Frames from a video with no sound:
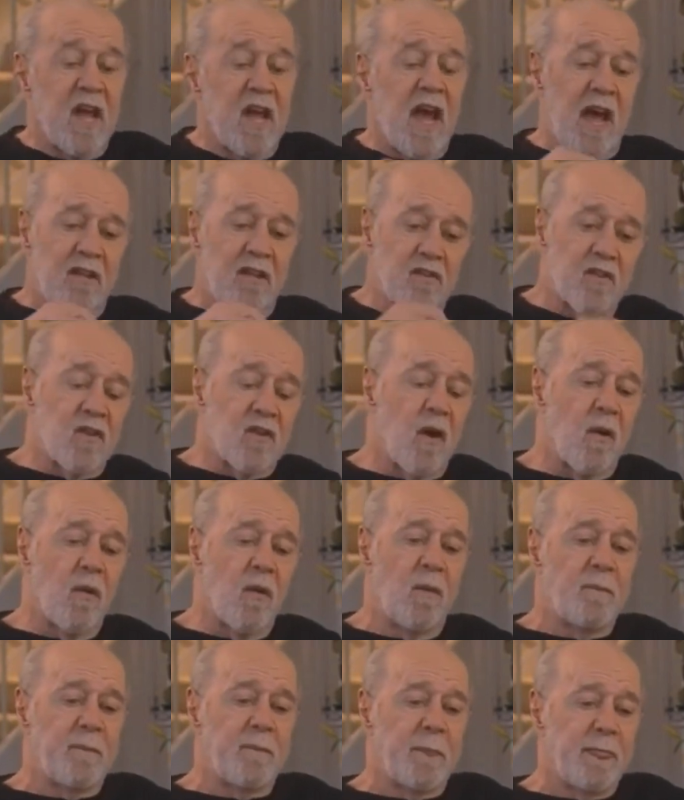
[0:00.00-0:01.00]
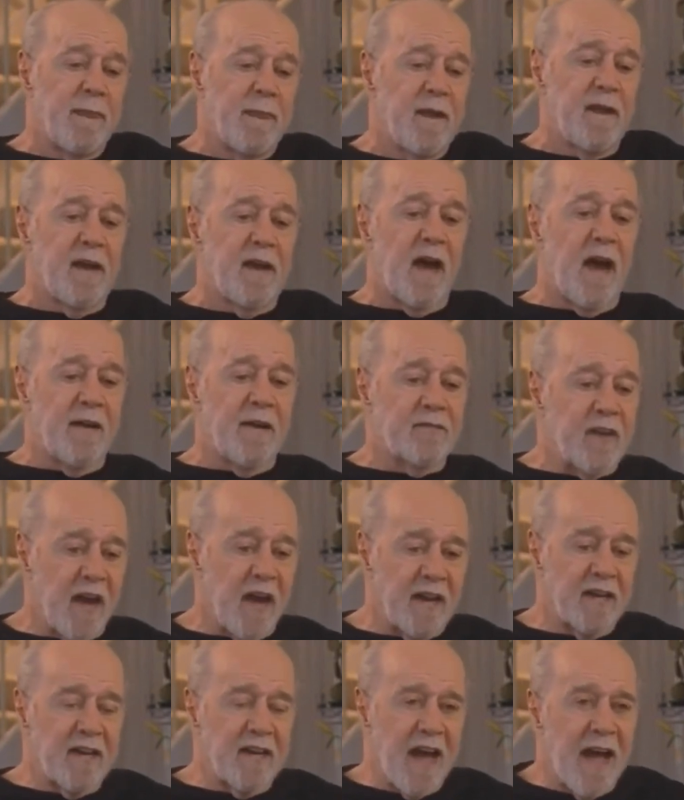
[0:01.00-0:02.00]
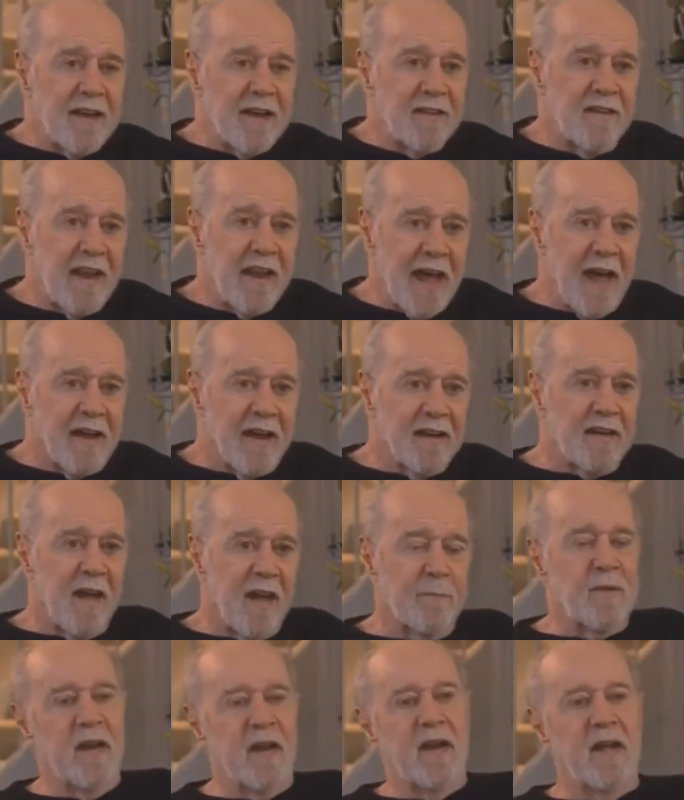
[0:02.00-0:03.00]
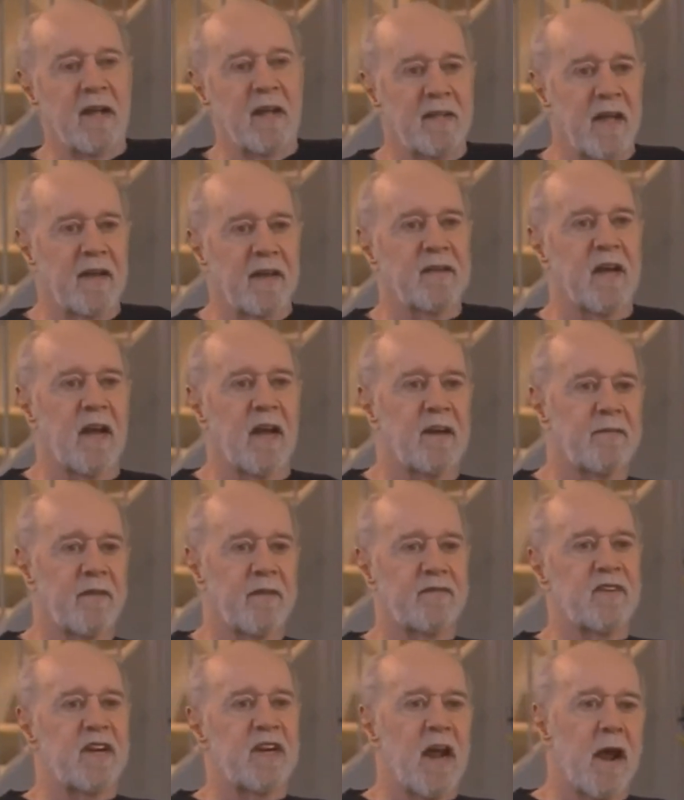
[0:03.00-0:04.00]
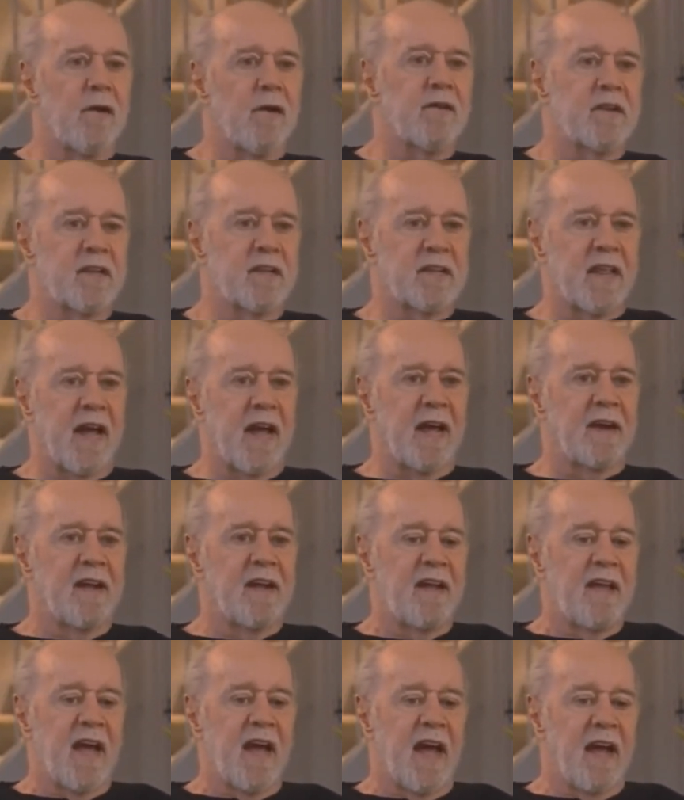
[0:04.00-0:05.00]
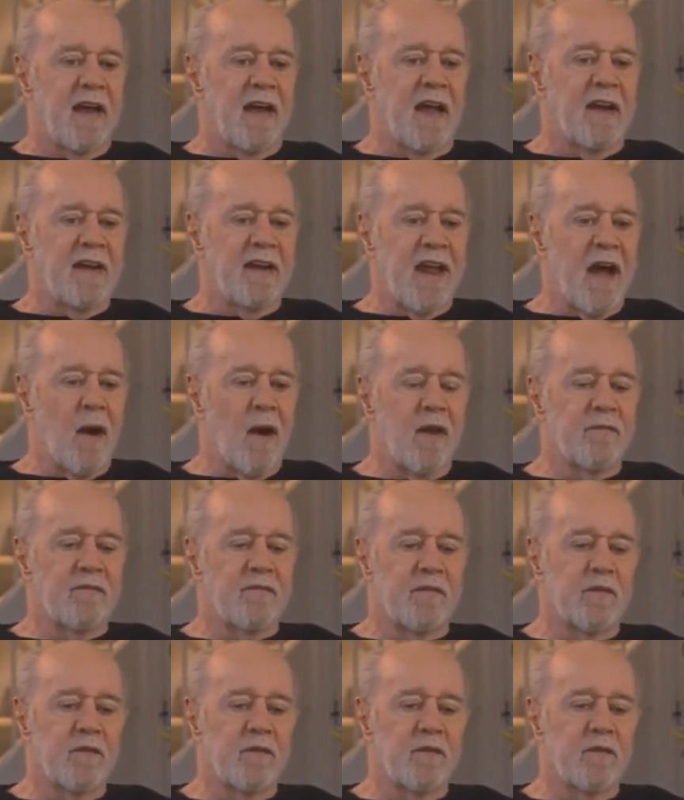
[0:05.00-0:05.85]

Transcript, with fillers: And so I've kind of gotten that. I mean, I, I kind of have inherited that. And, and, now I feel